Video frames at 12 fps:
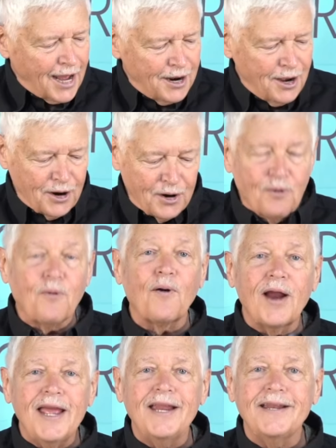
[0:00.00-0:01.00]
got a
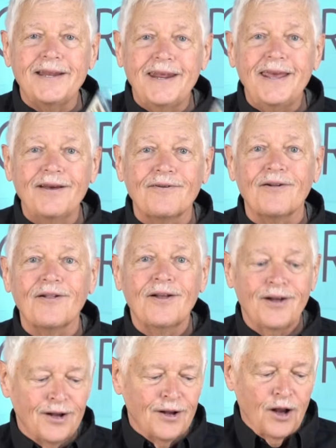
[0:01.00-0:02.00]
great deal
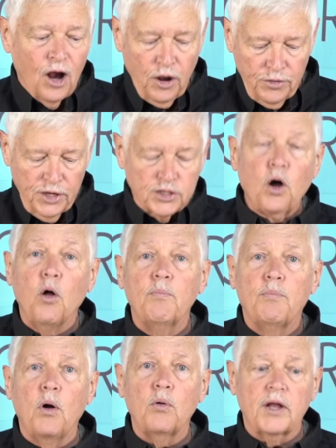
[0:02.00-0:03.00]
on this whole
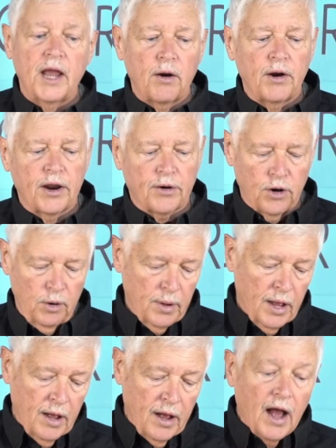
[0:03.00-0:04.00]
bolt carrier group.
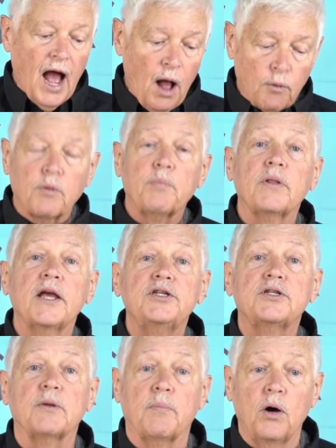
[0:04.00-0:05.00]
I'll
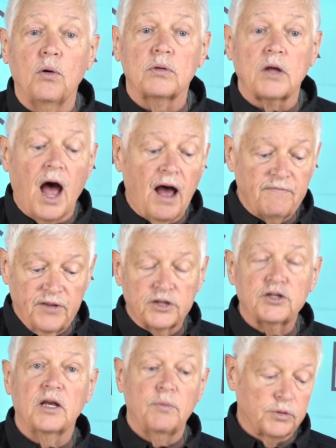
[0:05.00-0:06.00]
replace the bolt,
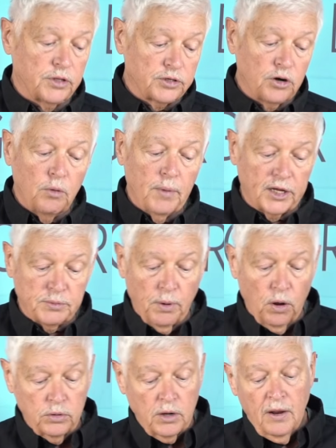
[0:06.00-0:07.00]
obviously, with the Tromix
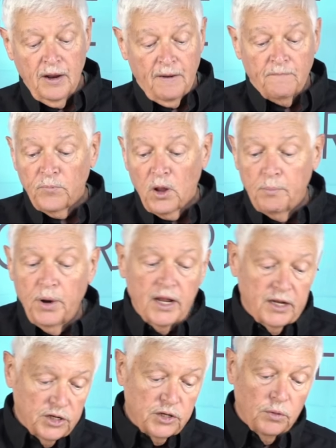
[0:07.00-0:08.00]
bolt.
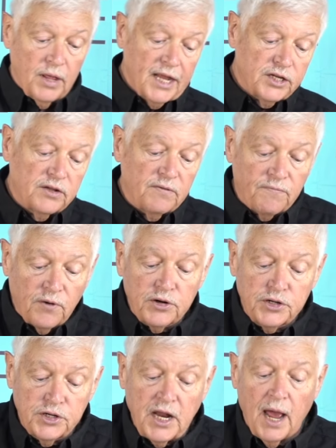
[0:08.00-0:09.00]
But so that's the
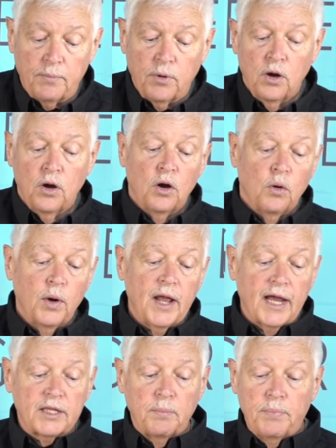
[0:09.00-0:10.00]
first step. We
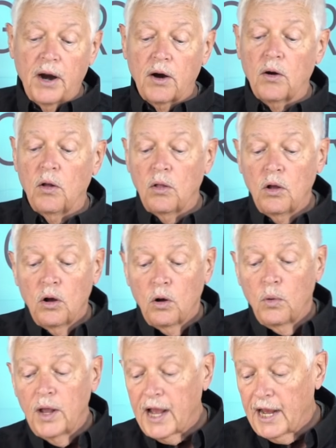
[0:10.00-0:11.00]
got the barrel,
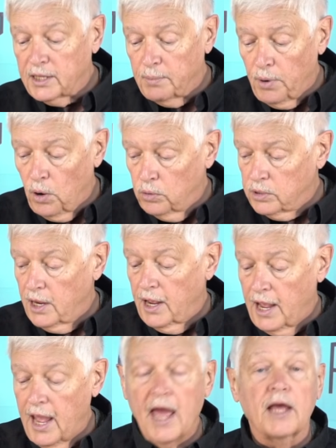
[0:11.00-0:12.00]
we got the bolt,
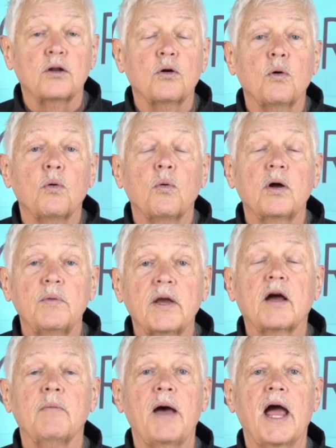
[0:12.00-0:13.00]
and when we
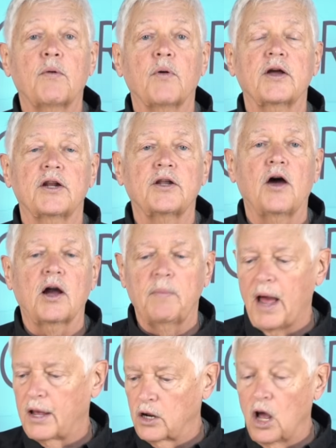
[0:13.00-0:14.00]
come back, we're going to talk
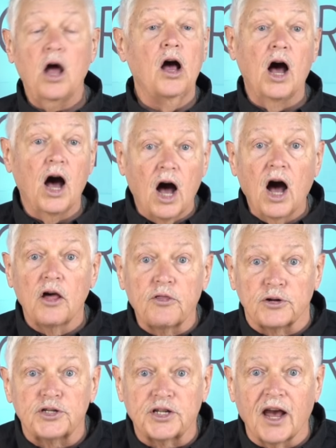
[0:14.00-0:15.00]
about
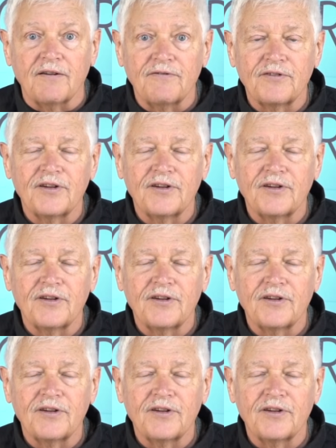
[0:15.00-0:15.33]
other stuff.